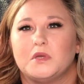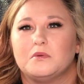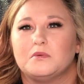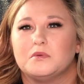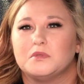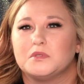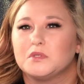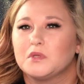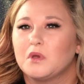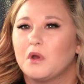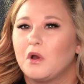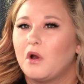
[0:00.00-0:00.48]

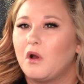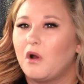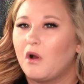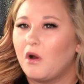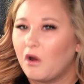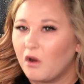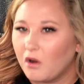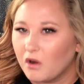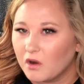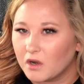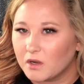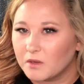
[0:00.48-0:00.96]
was
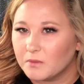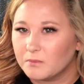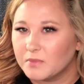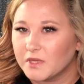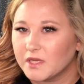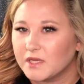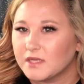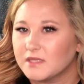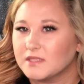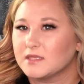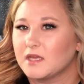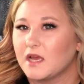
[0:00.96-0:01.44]
hard
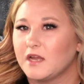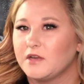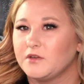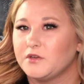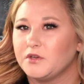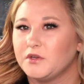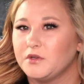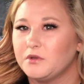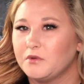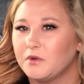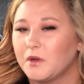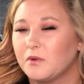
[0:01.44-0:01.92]
because I
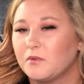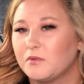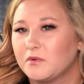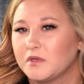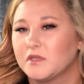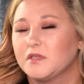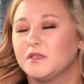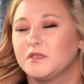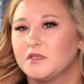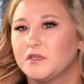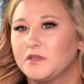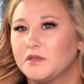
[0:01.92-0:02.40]
knew I
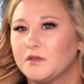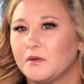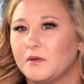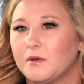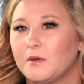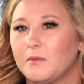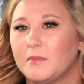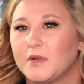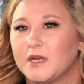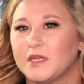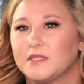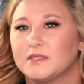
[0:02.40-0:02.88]
wanted to do
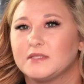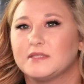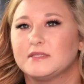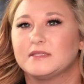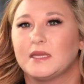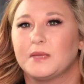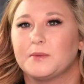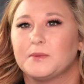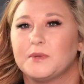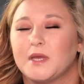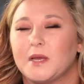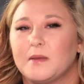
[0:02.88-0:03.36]
it, but at the
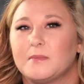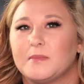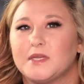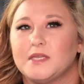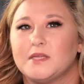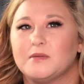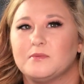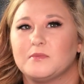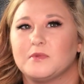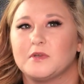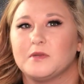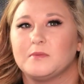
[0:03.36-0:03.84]
same time I
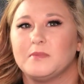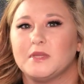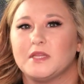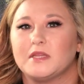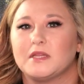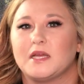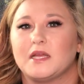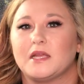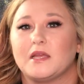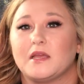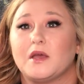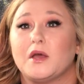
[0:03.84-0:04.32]
didn't want to be
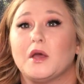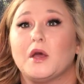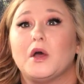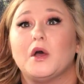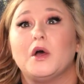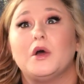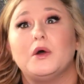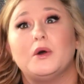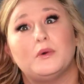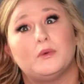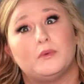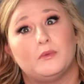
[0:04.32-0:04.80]
like,
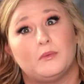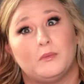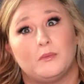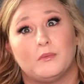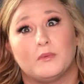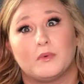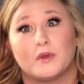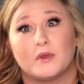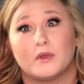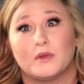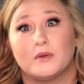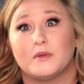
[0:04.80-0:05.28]
oh,
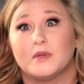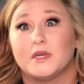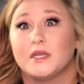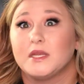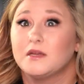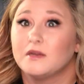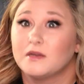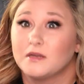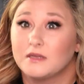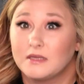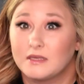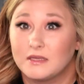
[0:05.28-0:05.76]
we're going
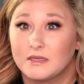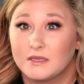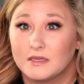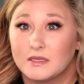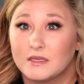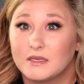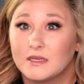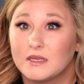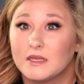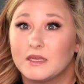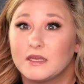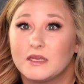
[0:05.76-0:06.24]
here
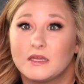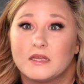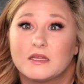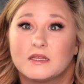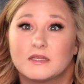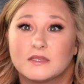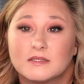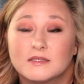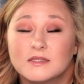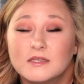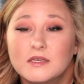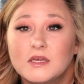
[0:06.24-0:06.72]
again
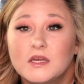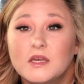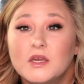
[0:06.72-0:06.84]
and